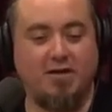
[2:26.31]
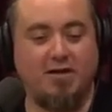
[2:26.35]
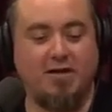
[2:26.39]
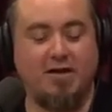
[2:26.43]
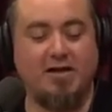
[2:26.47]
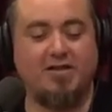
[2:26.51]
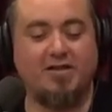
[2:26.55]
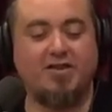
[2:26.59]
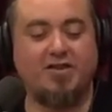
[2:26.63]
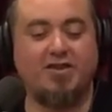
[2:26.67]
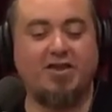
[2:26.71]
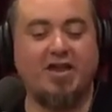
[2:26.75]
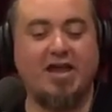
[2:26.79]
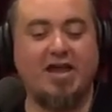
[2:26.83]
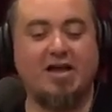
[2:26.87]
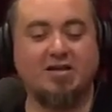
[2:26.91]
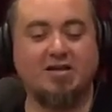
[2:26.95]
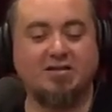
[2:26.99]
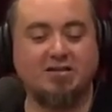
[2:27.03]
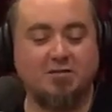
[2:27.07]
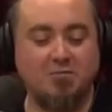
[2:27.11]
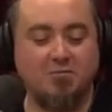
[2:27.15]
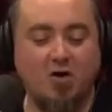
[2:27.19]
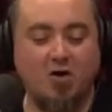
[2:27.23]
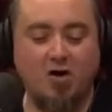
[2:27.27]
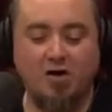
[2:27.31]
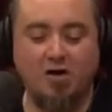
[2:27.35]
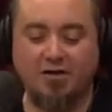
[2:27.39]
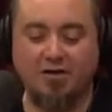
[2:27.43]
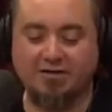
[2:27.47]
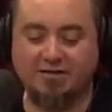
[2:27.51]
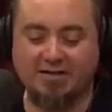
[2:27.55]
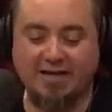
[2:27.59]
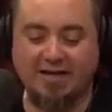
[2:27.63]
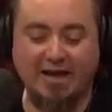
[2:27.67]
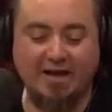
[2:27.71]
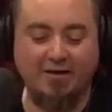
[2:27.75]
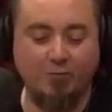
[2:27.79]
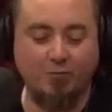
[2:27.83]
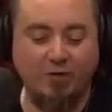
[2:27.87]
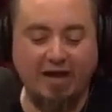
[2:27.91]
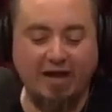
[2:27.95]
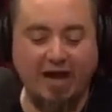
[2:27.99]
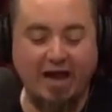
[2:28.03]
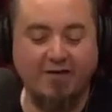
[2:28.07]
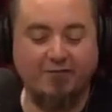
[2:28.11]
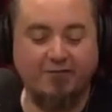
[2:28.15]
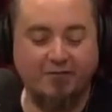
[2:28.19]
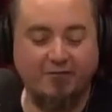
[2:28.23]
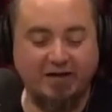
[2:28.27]
1,000 miles. And we
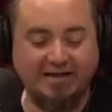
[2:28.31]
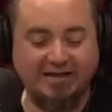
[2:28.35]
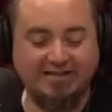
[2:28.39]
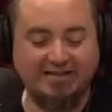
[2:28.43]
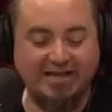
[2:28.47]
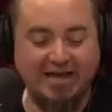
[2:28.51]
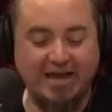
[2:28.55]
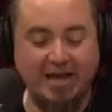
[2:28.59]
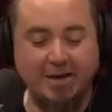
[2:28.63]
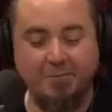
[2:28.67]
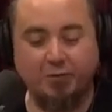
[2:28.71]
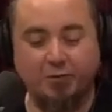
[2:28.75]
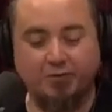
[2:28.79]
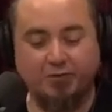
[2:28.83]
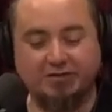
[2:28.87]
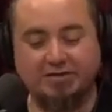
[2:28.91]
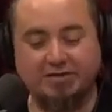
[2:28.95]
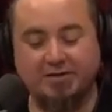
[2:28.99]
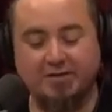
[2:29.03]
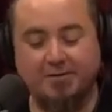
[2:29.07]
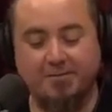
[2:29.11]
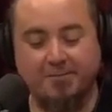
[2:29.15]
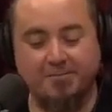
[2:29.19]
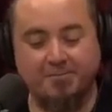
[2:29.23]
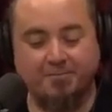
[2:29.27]
have examples.